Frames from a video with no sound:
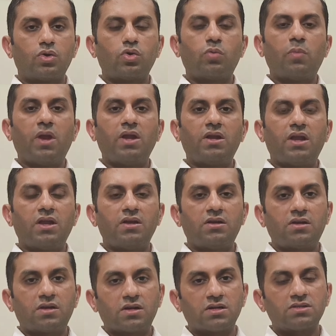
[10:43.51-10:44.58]
To
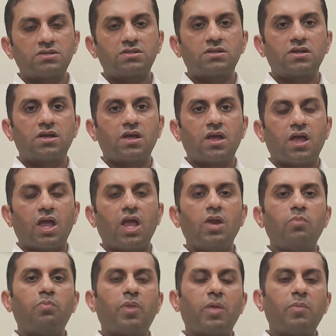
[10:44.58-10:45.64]
maintain trust
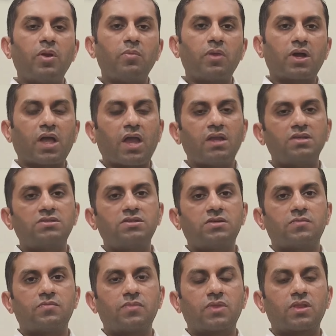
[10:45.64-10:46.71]
in payment
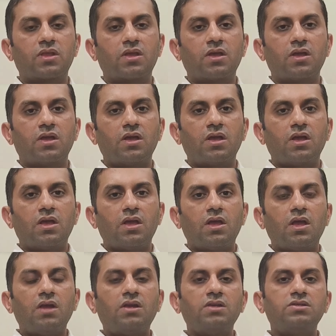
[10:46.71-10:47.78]
mechanism,
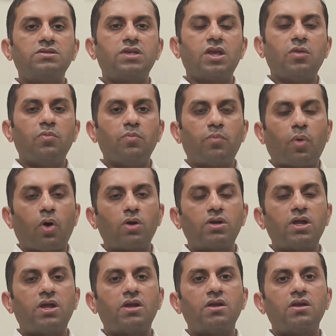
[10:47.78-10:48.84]
it is
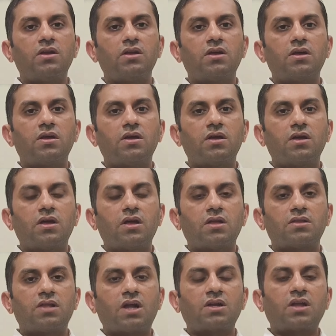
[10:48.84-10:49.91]
important
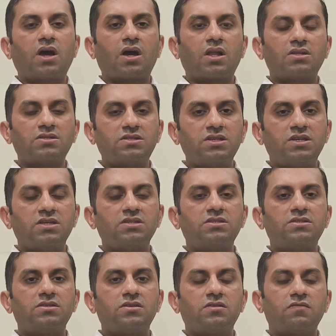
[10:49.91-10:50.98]
that
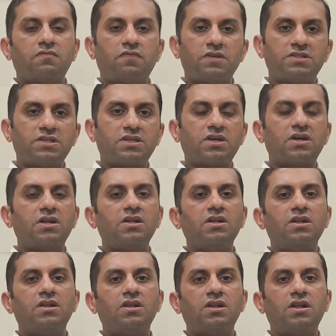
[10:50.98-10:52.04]
currencies,
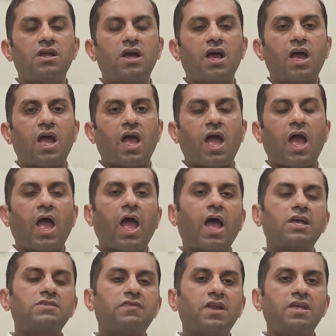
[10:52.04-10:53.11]
physical
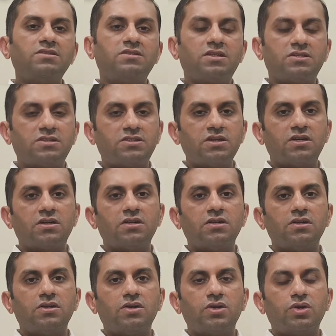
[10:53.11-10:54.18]
as well as
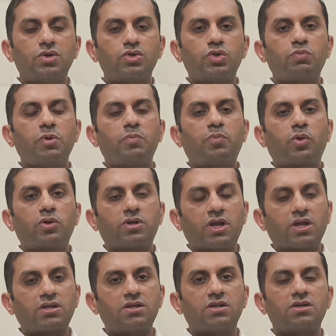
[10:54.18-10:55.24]
digital, should be
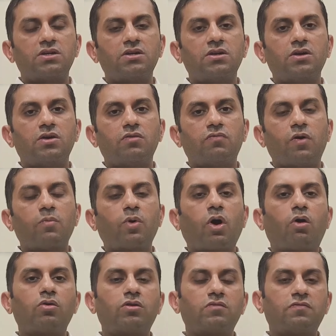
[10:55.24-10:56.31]
protected from
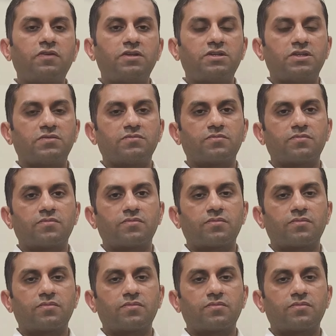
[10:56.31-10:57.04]
counterfeiting.